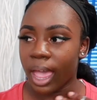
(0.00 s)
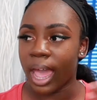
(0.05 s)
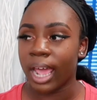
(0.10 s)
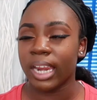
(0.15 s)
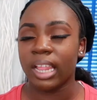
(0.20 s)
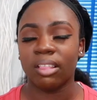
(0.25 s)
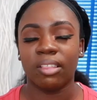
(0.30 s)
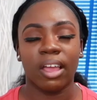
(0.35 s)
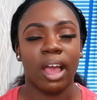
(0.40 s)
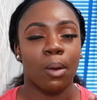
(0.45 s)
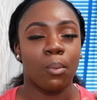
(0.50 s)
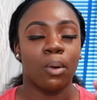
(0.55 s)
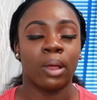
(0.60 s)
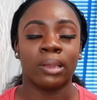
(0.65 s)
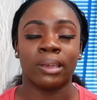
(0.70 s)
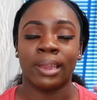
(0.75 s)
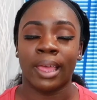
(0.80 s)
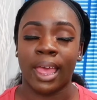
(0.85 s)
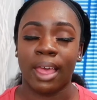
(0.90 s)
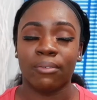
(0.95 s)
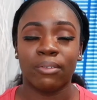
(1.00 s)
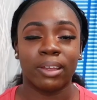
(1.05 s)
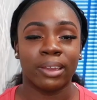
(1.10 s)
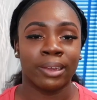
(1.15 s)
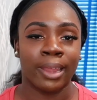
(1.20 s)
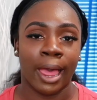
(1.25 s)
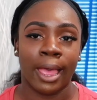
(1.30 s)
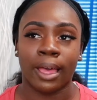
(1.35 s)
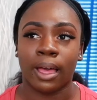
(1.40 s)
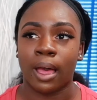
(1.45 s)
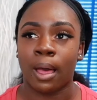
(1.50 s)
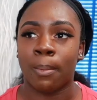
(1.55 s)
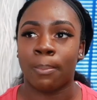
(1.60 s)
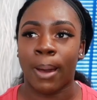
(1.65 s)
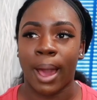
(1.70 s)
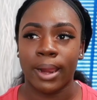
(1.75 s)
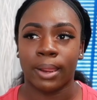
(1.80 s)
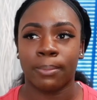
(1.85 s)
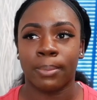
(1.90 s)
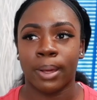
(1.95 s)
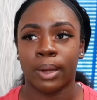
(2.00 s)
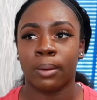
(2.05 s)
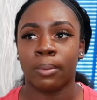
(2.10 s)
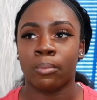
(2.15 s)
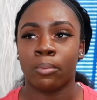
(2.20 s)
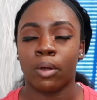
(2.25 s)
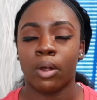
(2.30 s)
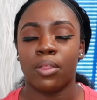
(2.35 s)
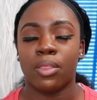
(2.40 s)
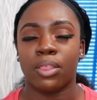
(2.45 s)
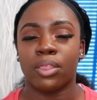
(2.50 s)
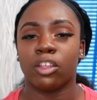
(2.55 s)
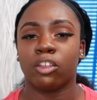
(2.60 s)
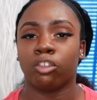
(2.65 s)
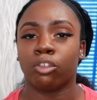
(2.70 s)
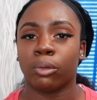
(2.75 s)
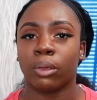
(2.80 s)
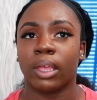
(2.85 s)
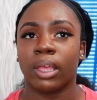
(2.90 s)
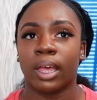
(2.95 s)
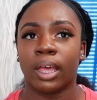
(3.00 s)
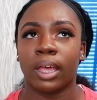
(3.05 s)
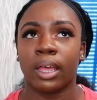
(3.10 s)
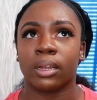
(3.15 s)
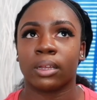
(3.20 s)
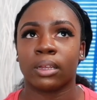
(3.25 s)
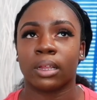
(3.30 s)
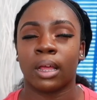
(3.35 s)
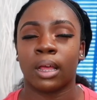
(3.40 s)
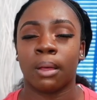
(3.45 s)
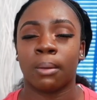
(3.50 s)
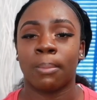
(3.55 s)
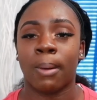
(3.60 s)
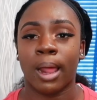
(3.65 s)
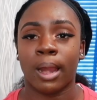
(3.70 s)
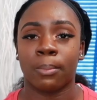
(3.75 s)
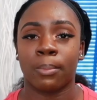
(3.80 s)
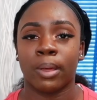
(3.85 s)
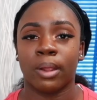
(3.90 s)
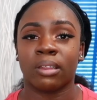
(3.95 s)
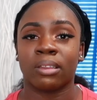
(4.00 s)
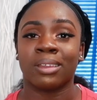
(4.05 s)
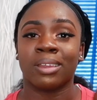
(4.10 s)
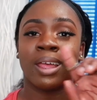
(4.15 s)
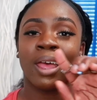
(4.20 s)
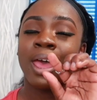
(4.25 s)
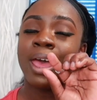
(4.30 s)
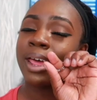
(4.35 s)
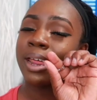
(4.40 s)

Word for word: I didn't think I would ever like a body butter more than the Tree Hut uh, body butters.